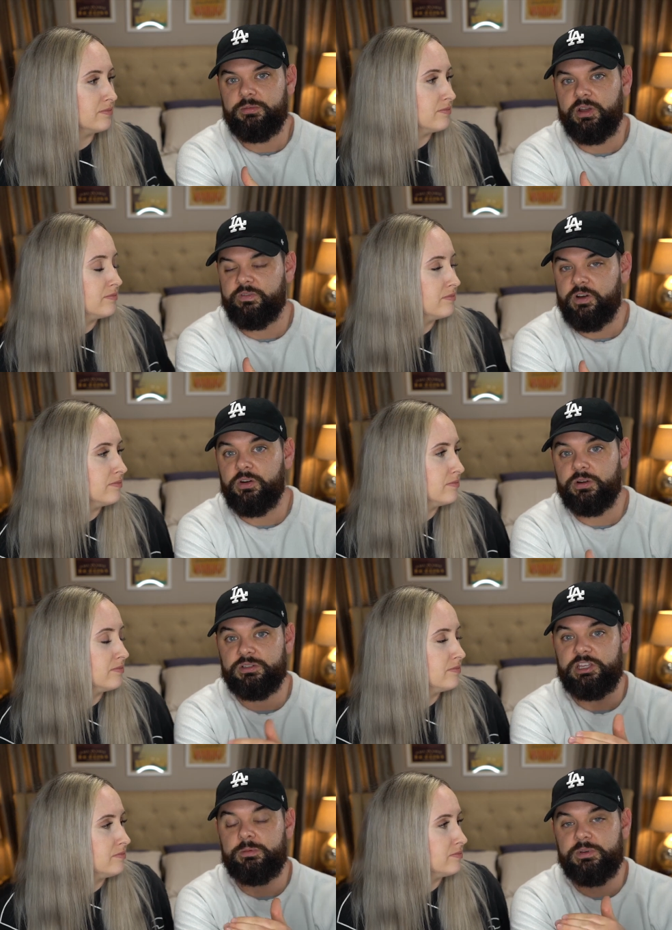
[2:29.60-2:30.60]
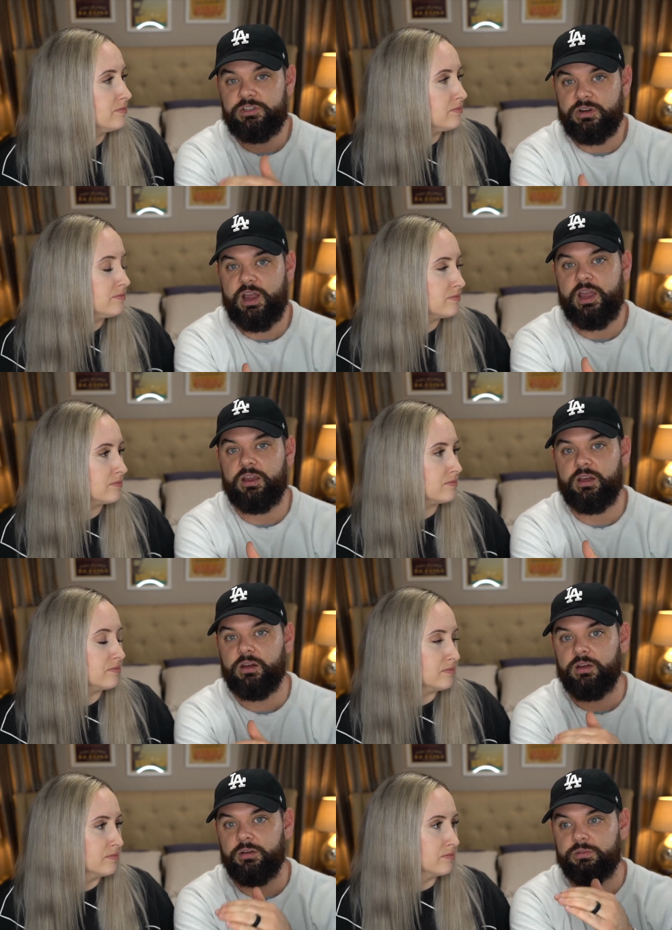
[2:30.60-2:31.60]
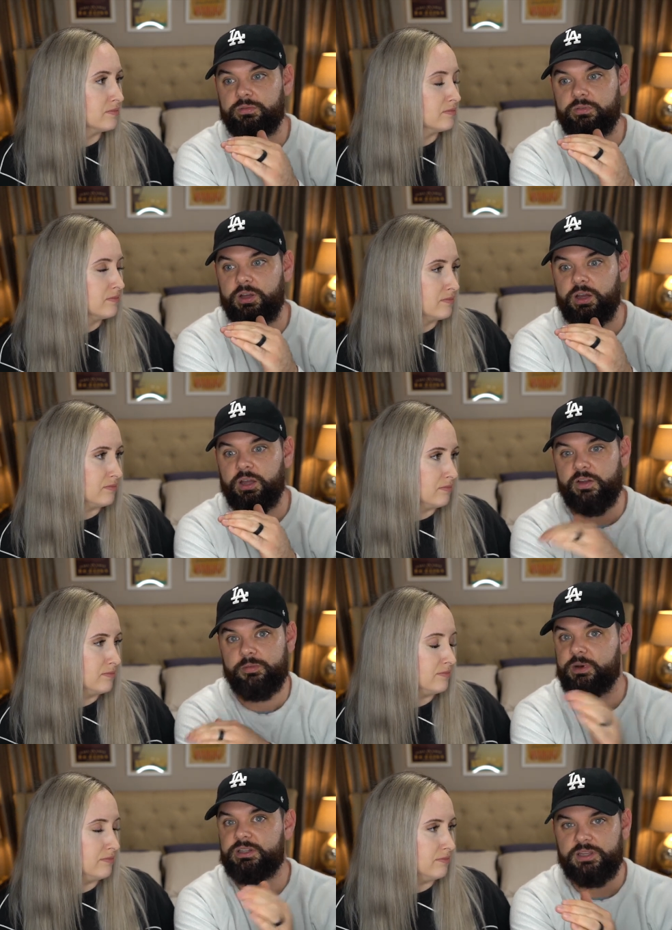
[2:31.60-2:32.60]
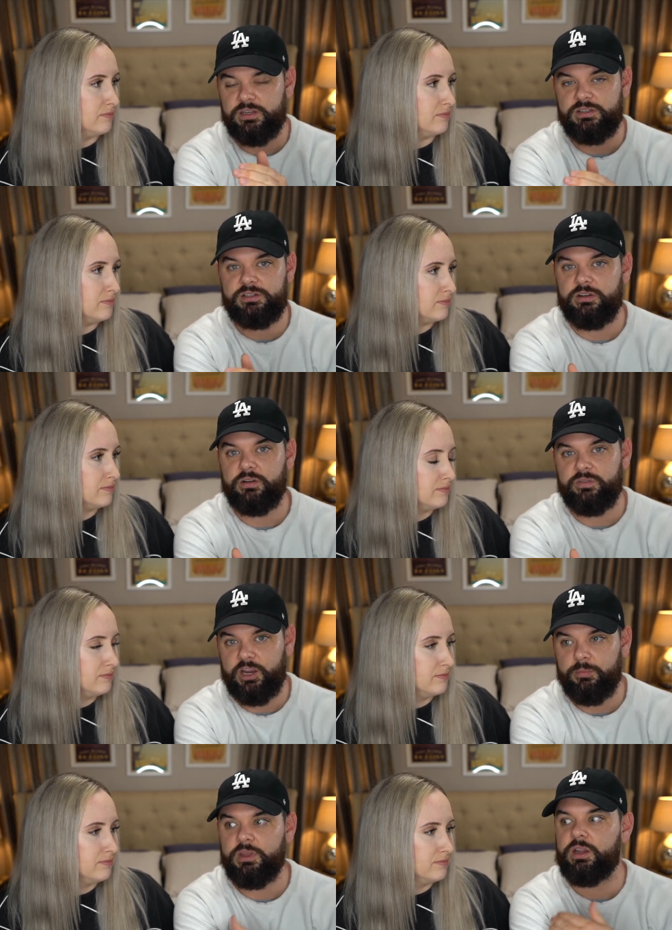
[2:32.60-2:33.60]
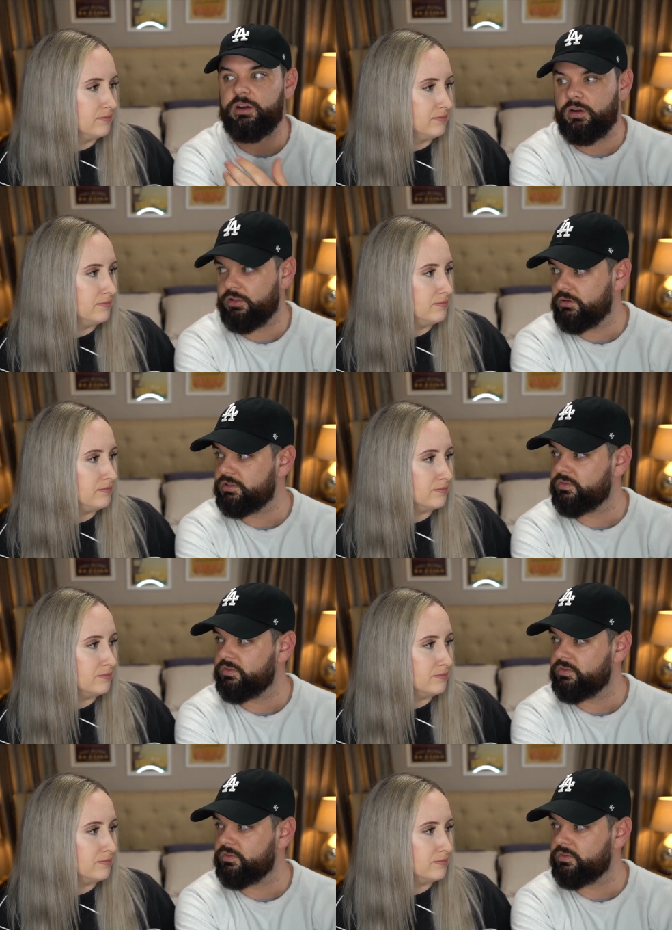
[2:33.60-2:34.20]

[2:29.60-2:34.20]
Speaker 1: in my phone, I was keeping track of uh, everybody's guesses in our family and our close